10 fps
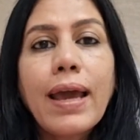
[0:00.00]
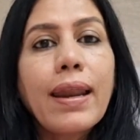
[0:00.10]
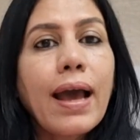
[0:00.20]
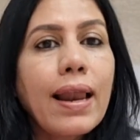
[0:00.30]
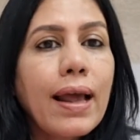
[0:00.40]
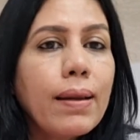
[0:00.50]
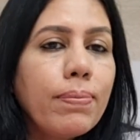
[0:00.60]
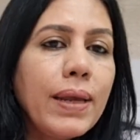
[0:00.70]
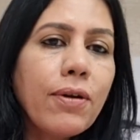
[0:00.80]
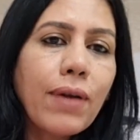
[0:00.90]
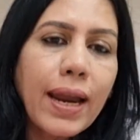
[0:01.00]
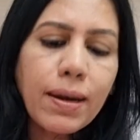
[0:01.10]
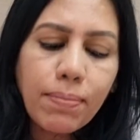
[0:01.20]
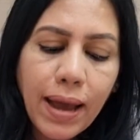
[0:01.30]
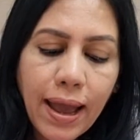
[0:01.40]
and I'll, I'll be
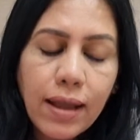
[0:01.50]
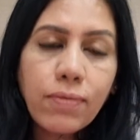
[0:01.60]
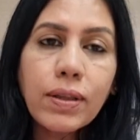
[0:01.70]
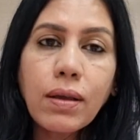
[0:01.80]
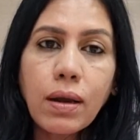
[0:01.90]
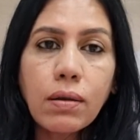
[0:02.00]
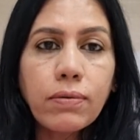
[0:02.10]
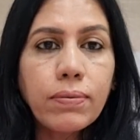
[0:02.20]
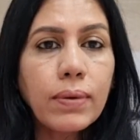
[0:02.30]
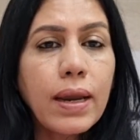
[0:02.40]
right back with other